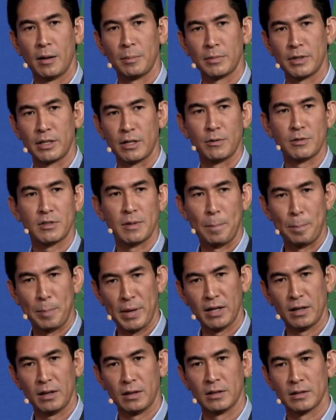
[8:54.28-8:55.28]
you know, to
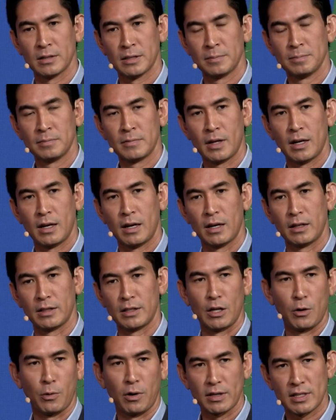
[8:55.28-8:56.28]
build you
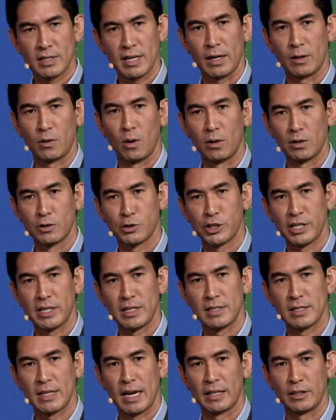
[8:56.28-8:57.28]
know, our
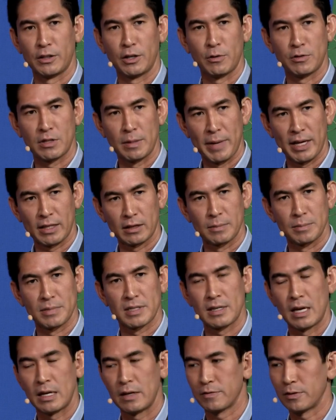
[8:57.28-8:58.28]
technologies and, you know, to make them
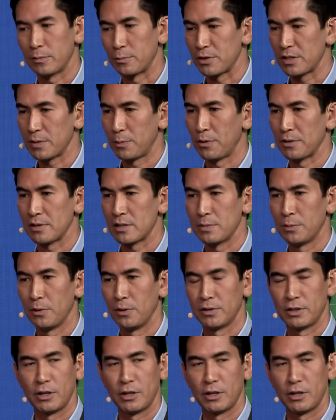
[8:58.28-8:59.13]
safe and responsible.